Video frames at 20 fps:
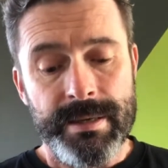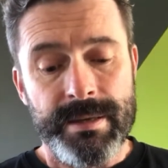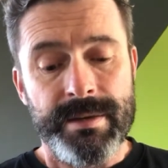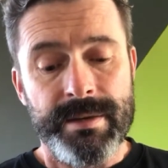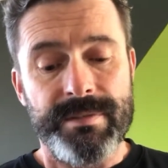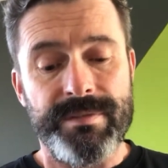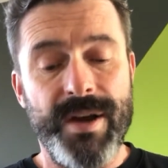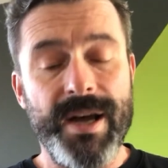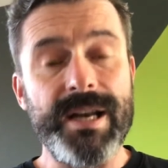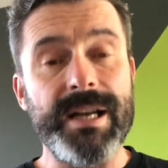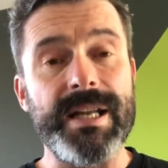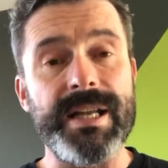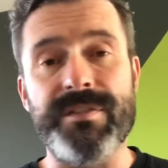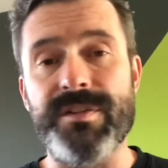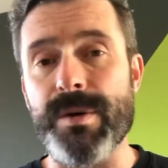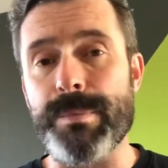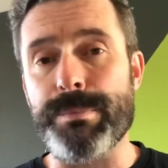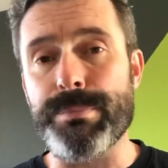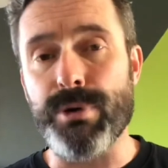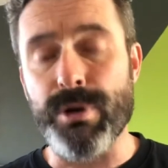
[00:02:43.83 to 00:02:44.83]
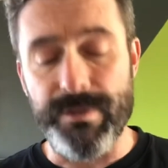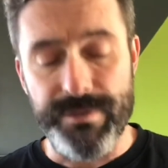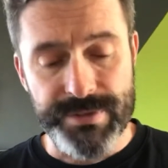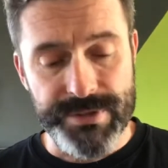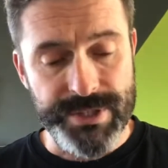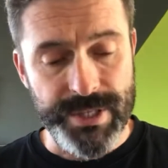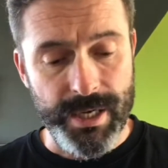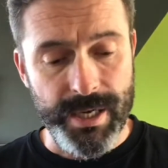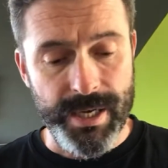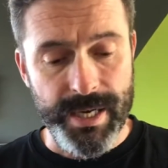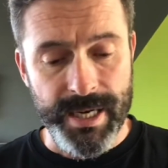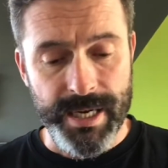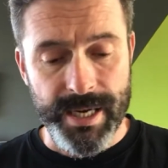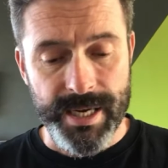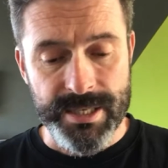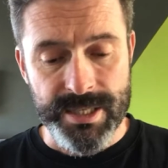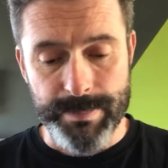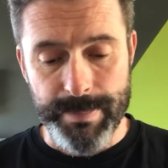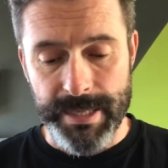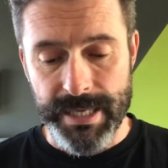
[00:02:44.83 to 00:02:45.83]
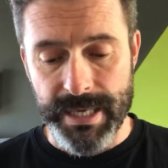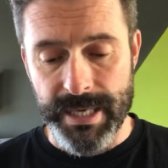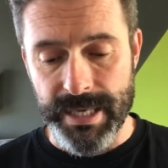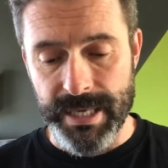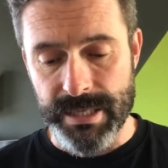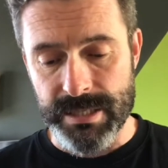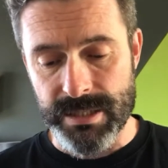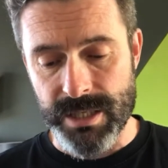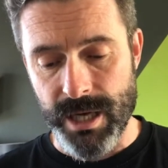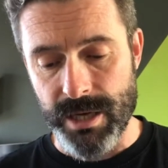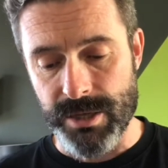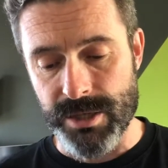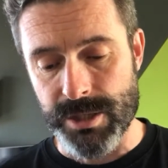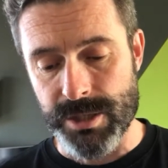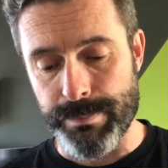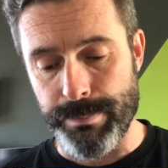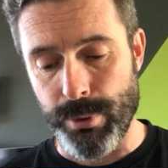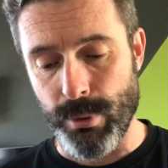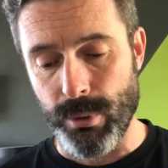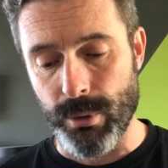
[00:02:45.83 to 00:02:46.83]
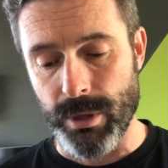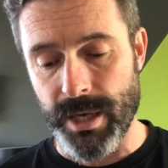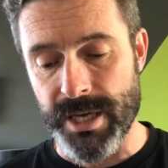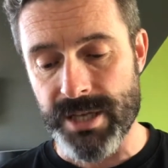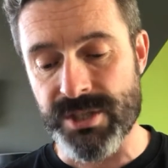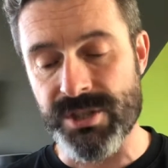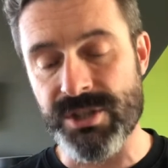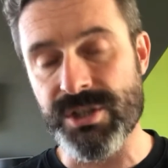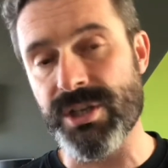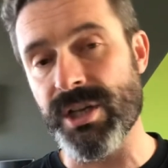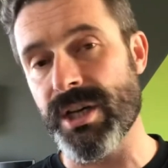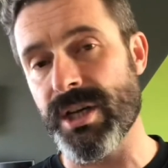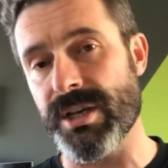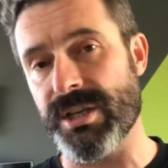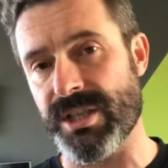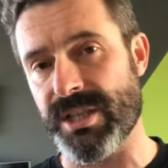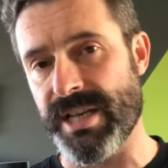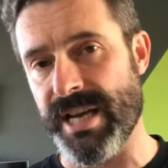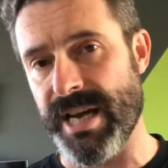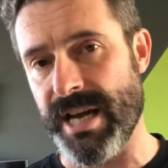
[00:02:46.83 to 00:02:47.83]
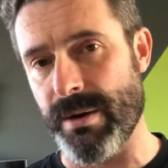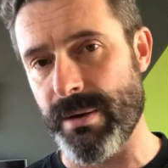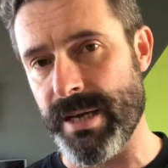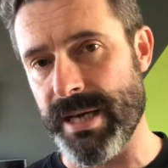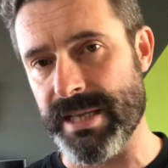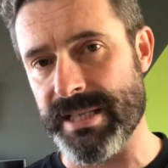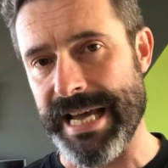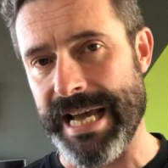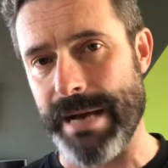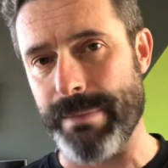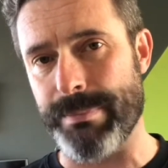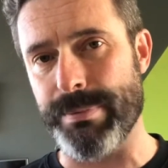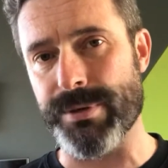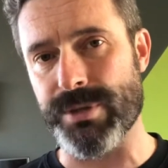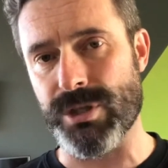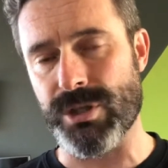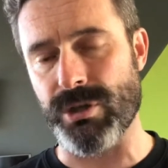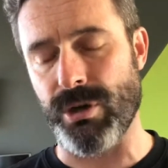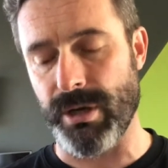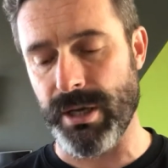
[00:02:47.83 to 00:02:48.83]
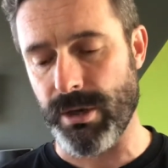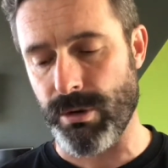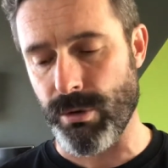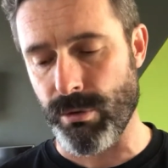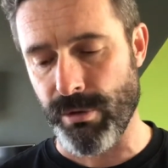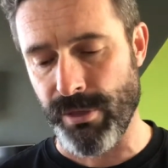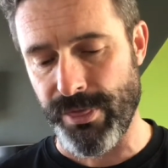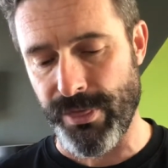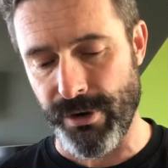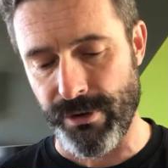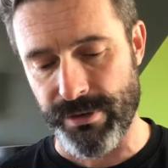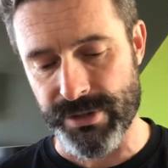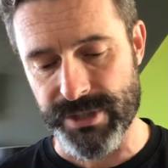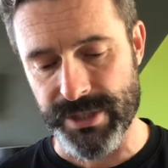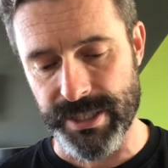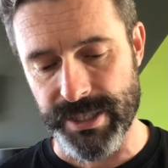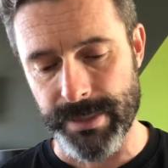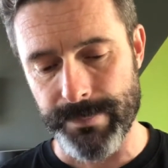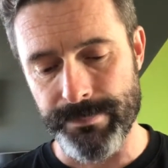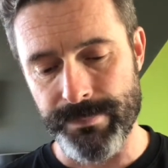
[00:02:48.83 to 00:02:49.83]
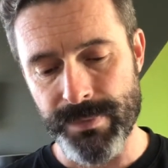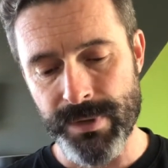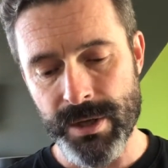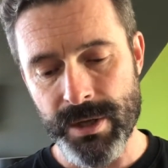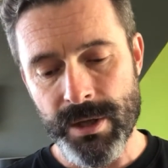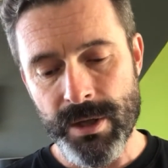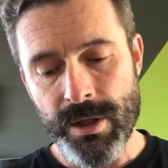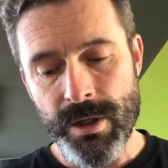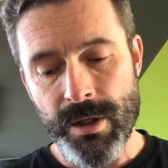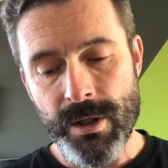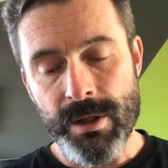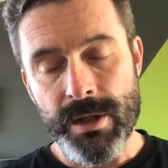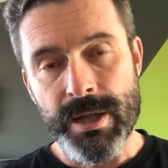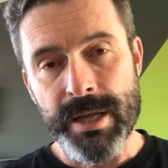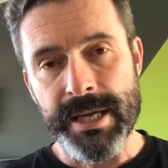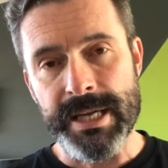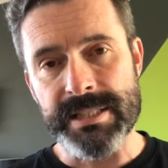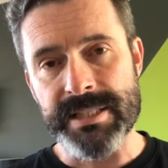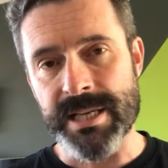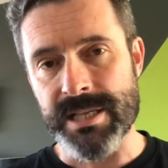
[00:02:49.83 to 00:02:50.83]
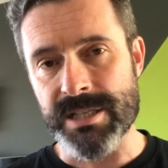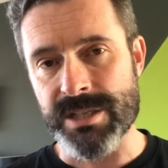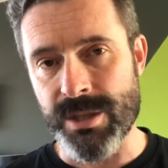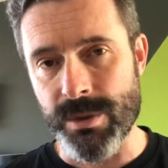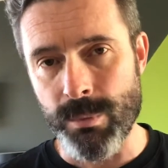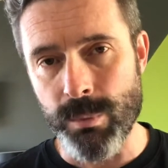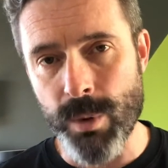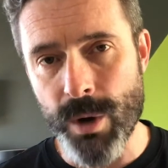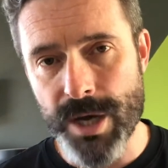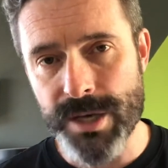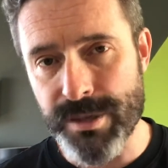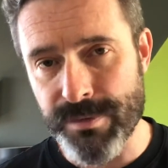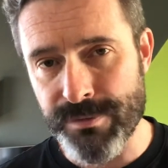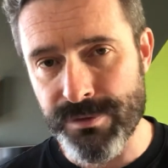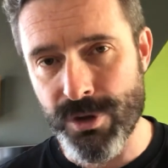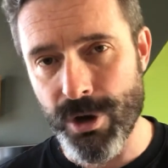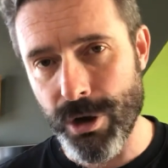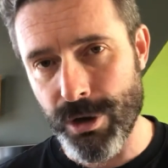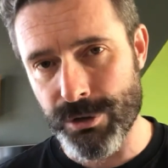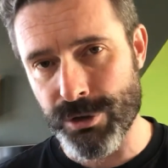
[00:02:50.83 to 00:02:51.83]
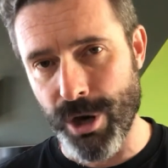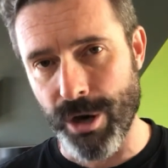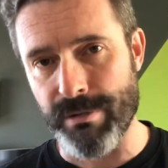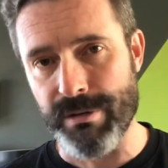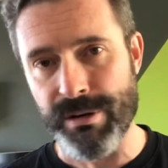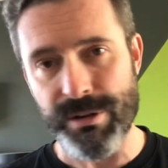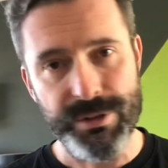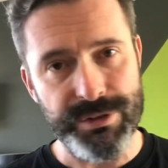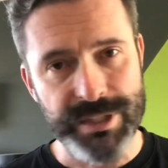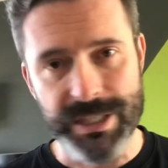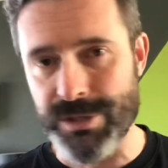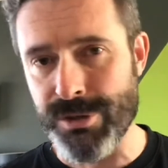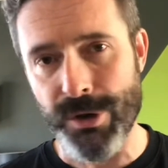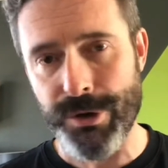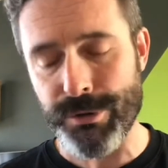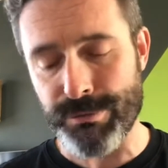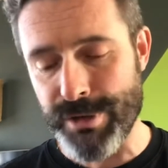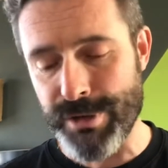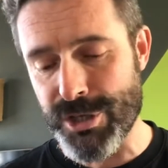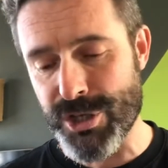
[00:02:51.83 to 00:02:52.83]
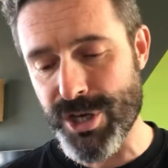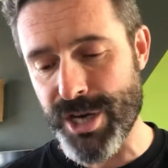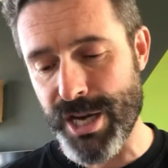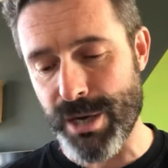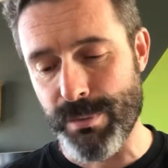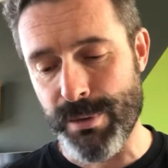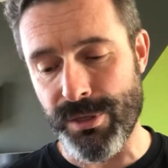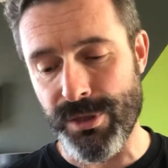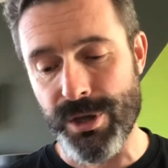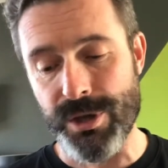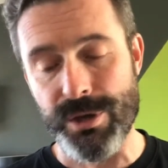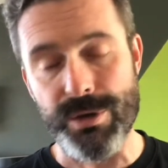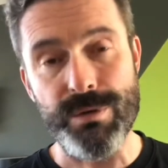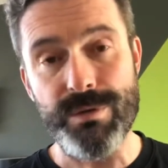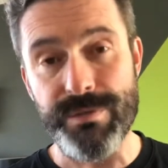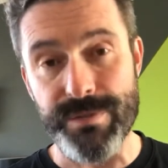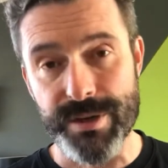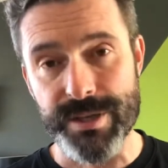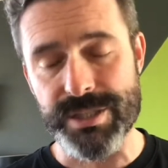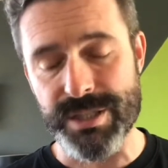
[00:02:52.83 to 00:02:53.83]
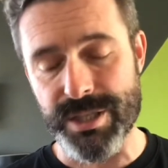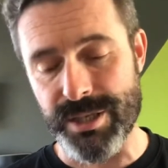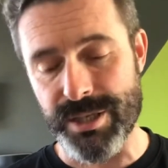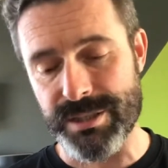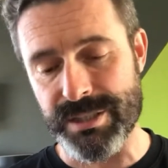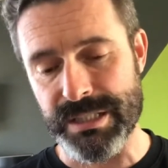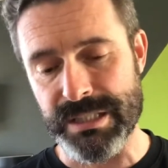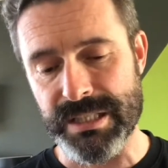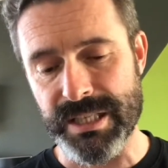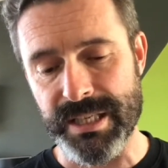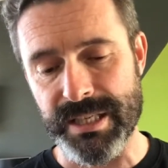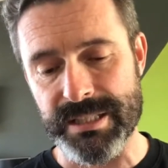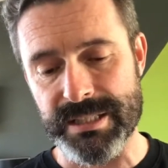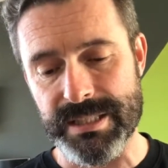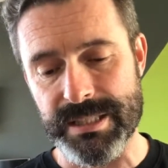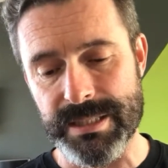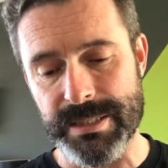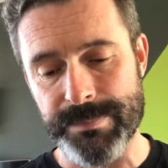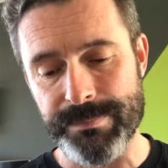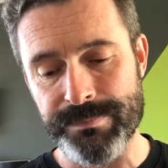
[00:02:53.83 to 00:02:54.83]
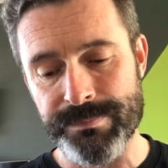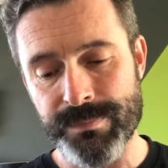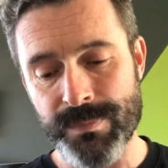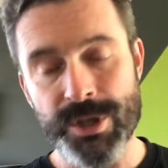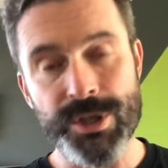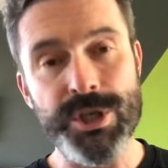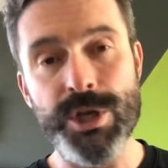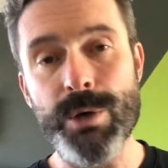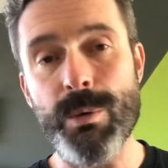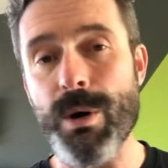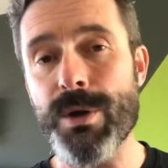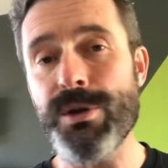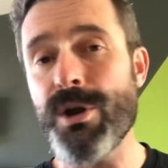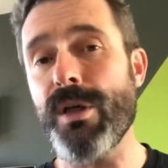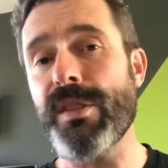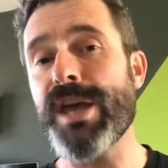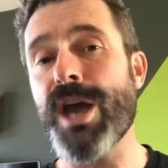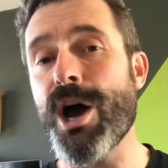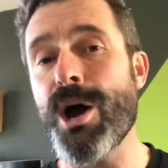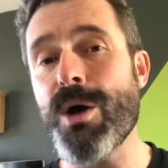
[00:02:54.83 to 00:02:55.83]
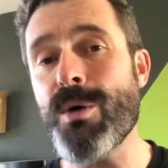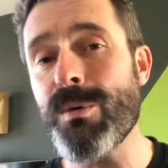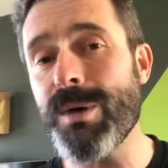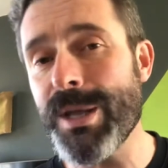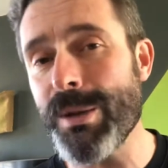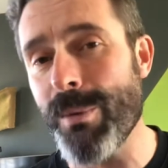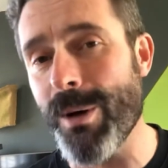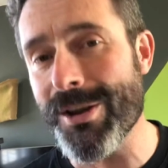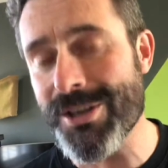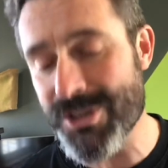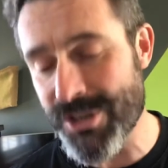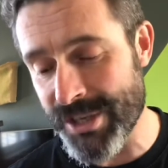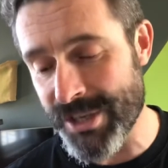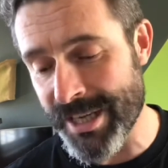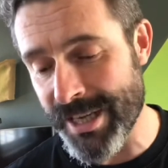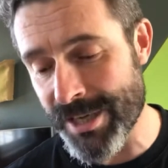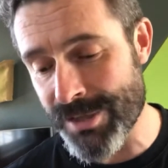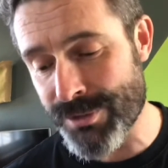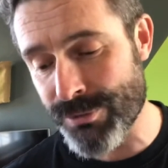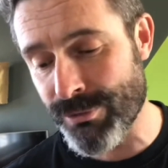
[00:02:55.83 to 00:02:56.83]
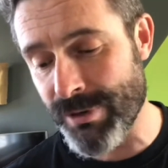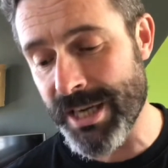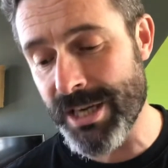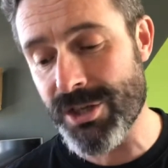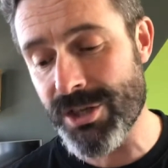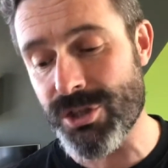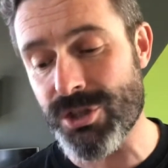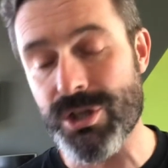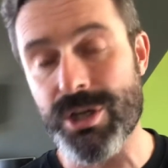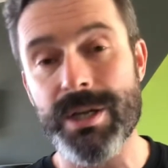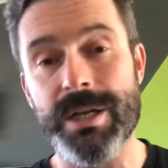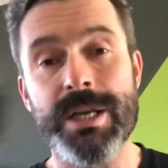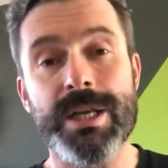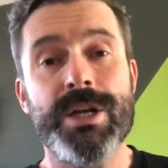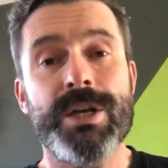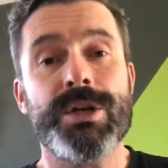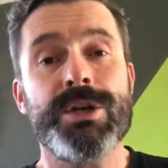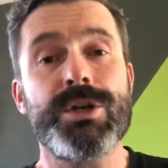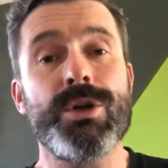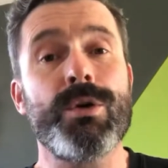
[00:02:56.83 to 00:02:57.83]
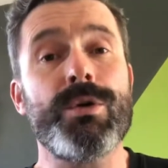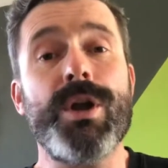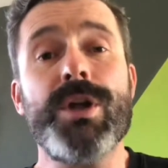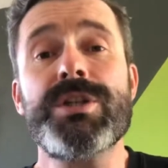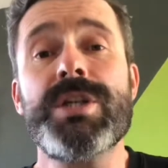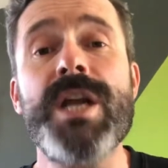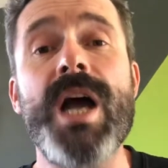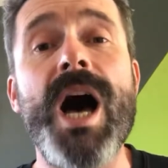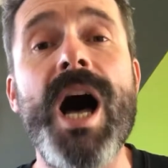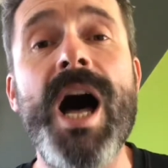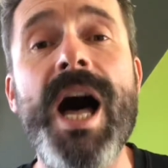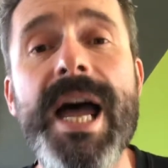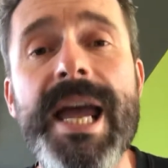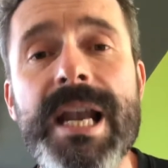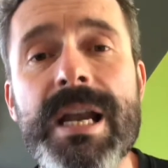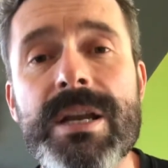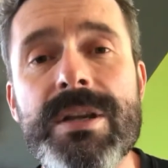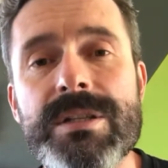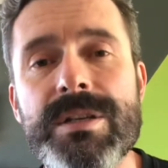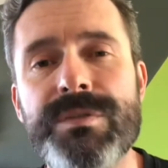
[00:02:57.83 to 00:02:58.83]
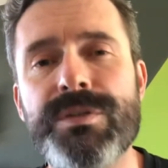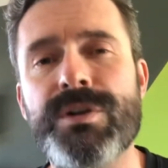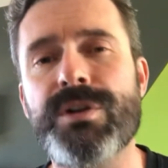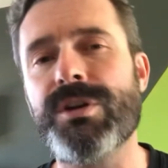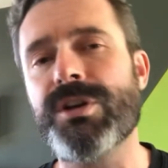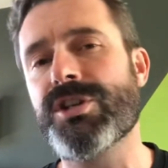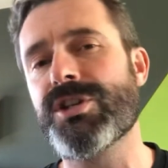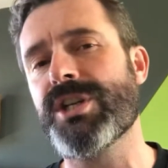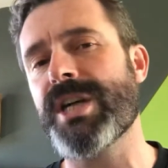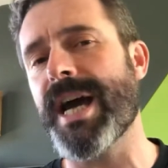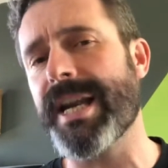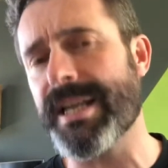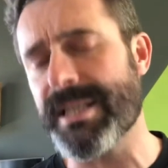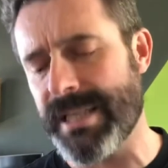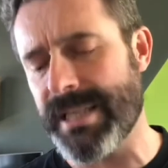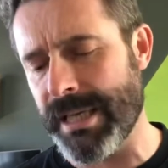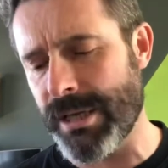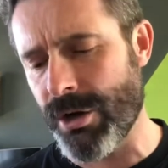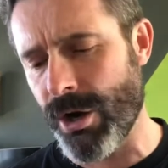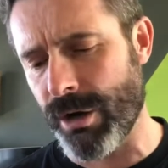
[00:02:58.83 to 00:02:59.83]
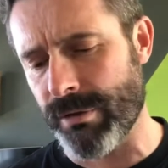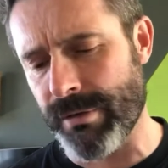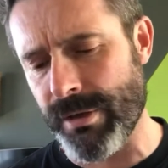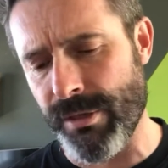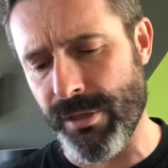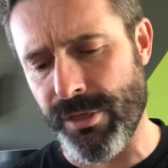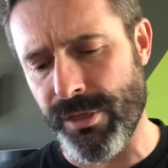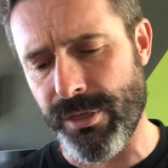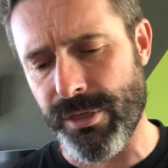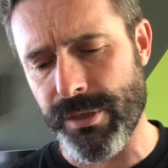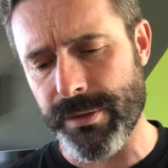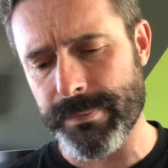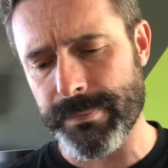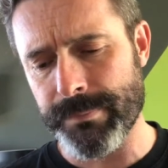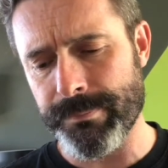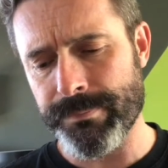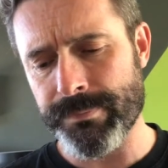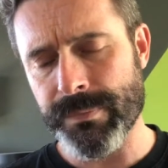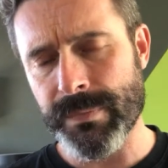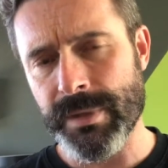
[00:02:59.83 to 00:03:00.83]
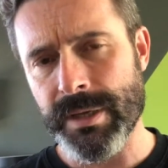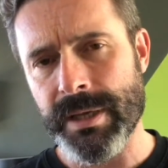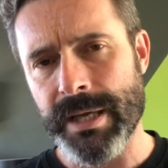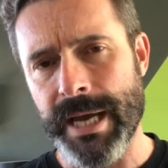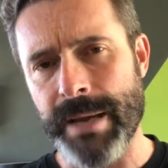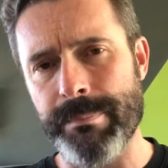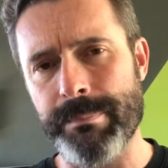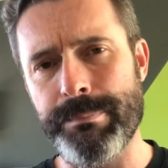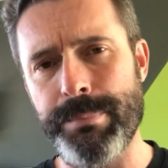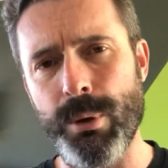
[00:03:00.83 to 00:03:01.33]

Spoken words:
Finally, for prophesying and speaking in tongues, Paul asserts now his apostolic authority. He says, the word of God, Corinth, did not originate with you, verse 36. You are not the only ones that it has reached. You're not an island of Christianity, Corinth. And